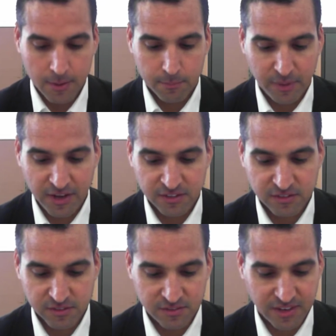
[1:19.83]

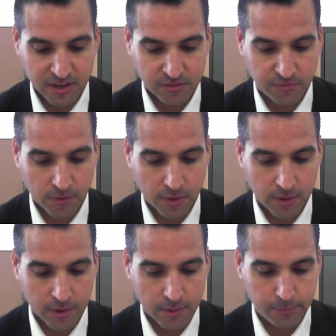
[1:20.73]
Base stands
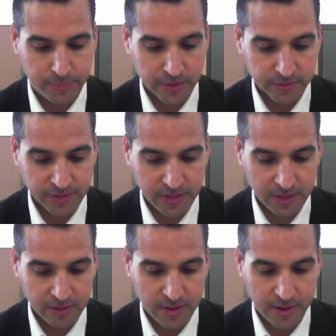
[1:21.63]
for building